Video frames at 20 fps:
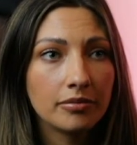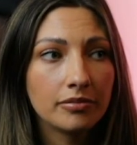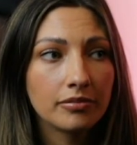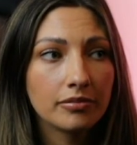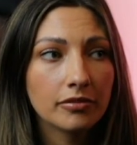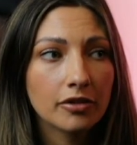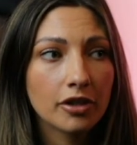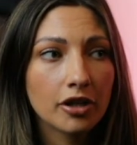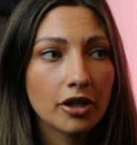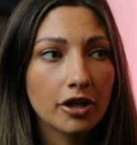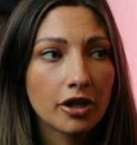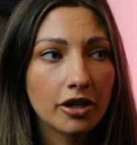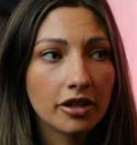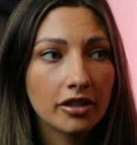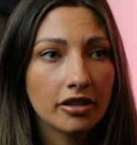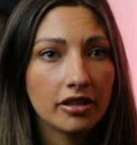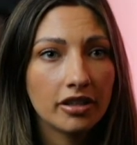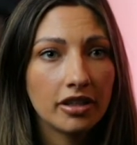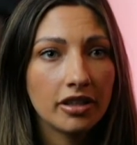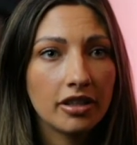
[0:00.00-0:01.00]

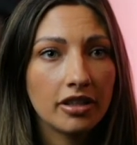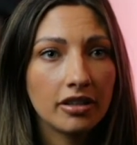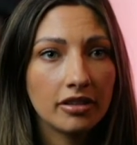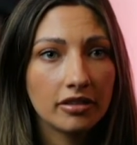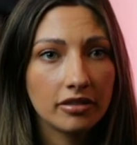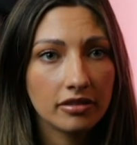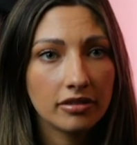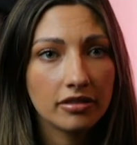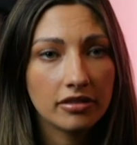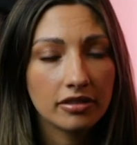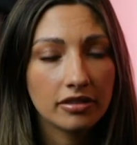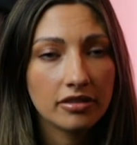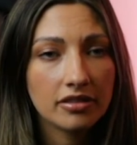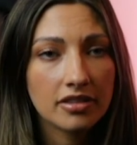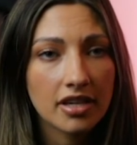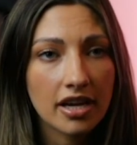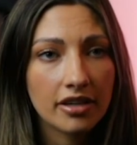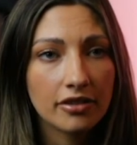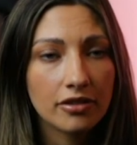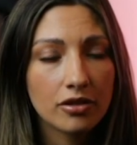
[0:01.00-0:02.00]
currently
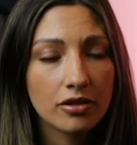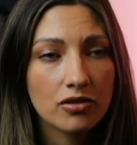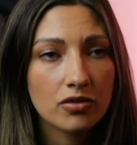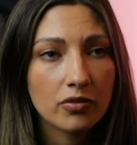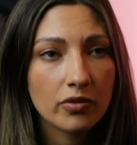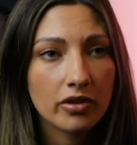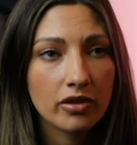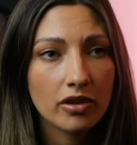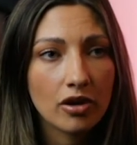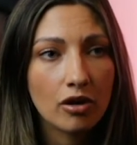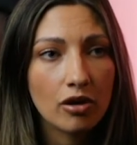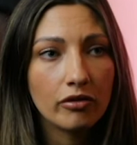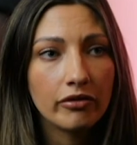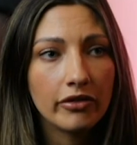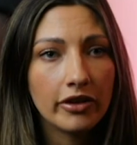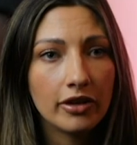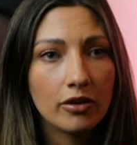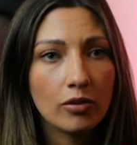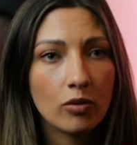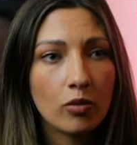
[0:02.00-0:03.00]
diagnosed with COVID
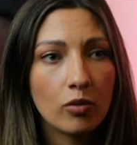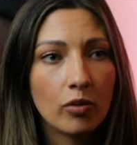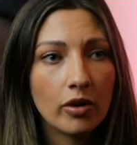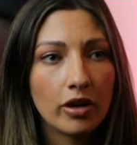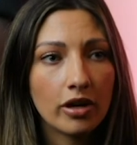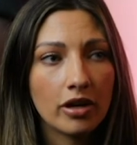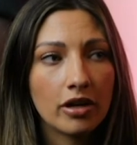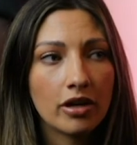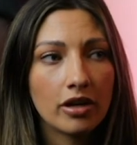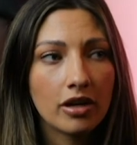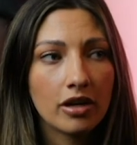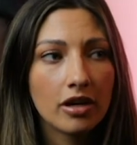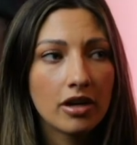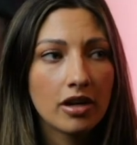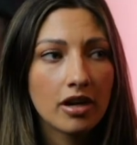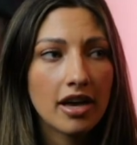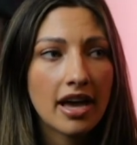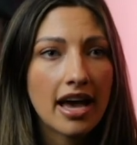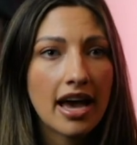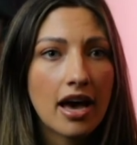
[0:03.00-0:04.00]
were
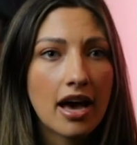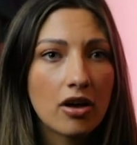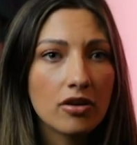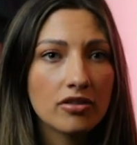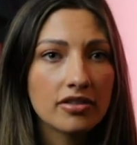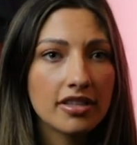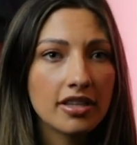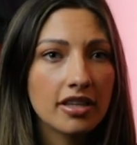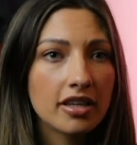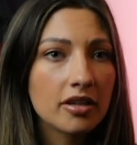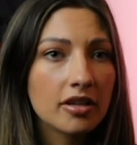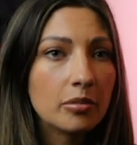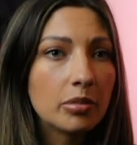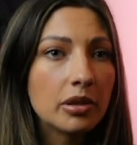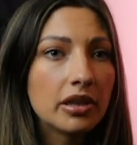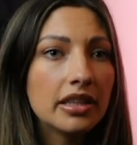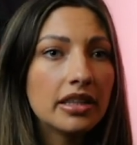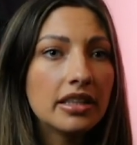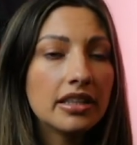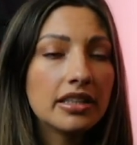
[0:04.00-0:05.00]
housed in a
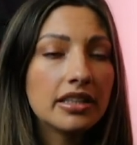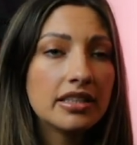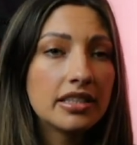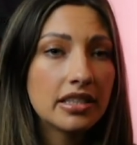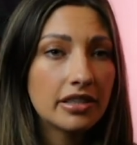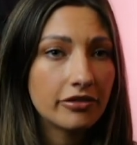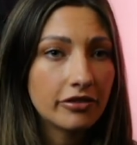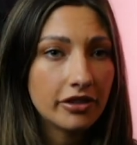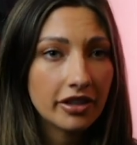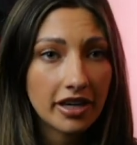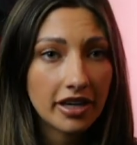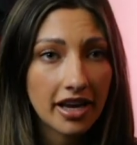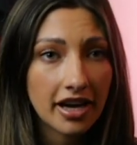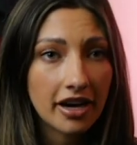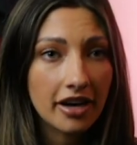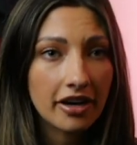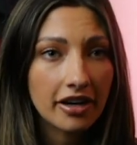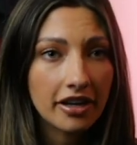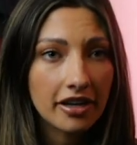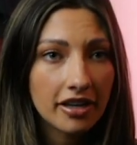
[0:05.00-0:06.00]
completely different
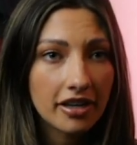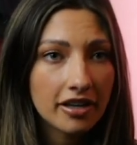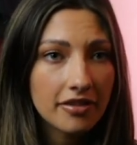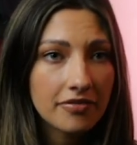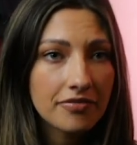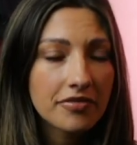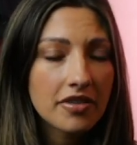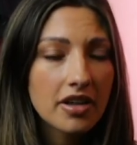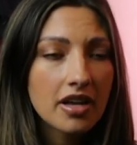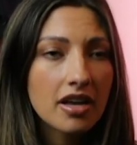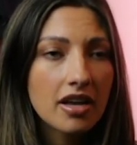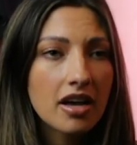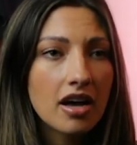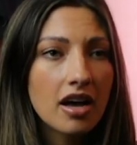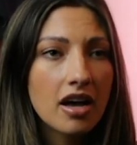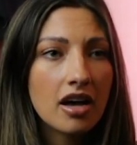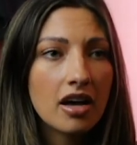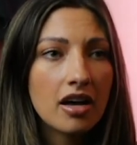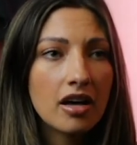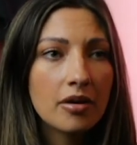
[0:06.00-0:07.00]
area.
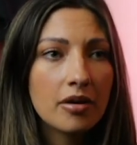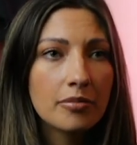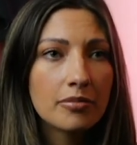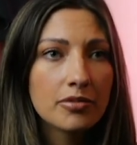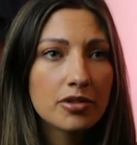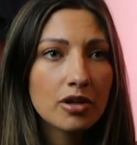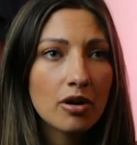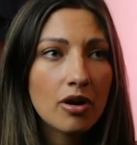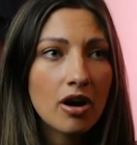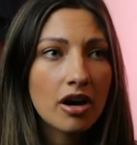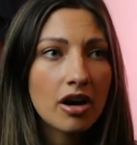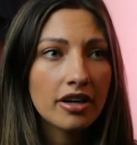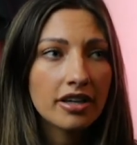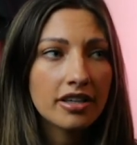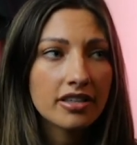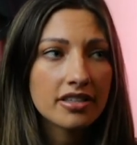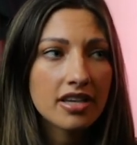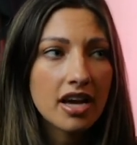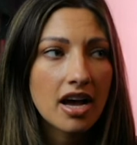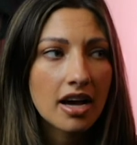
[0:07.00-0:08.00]
So our
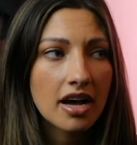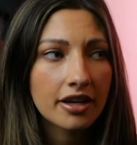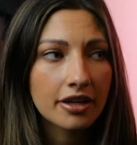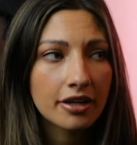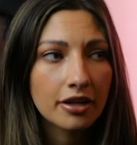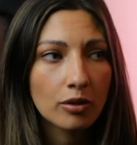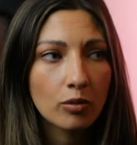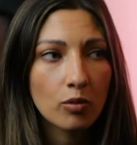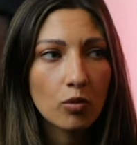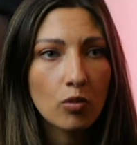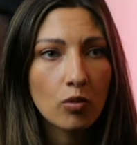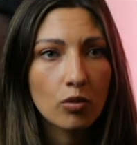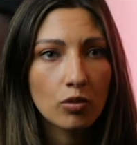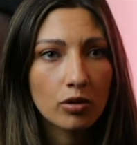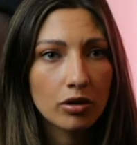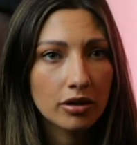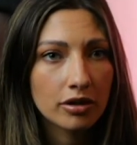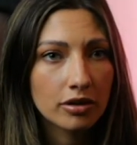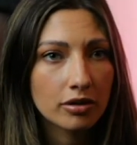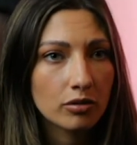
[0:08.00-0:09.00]
entire
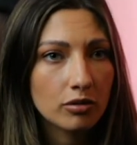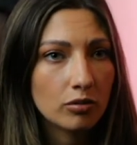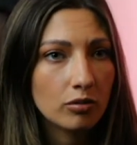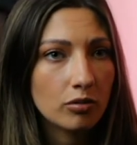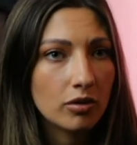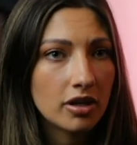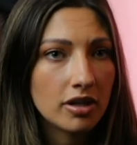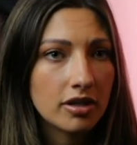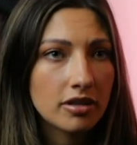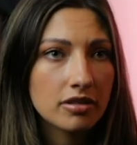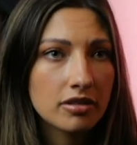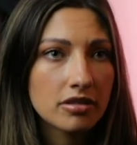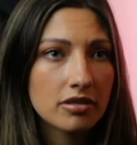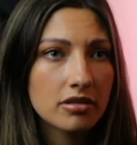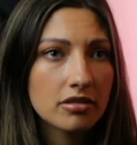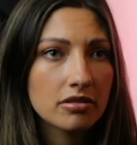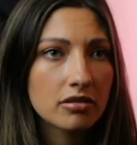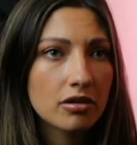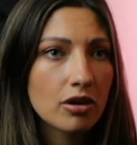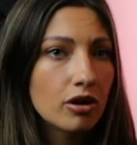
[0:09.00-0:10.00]
ward was
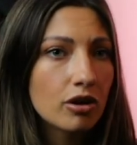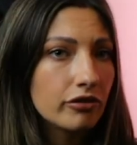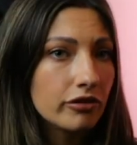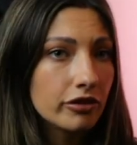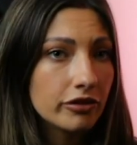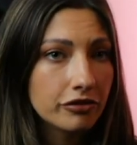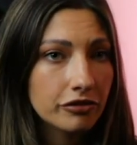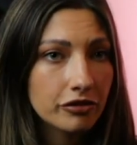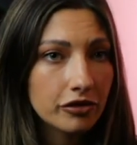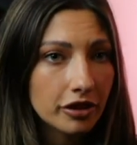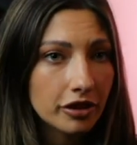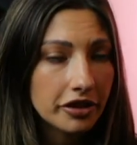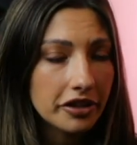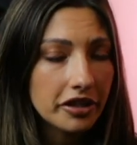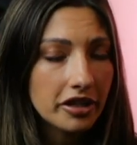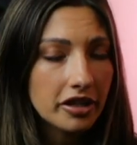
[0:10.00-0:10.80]
COVID-free.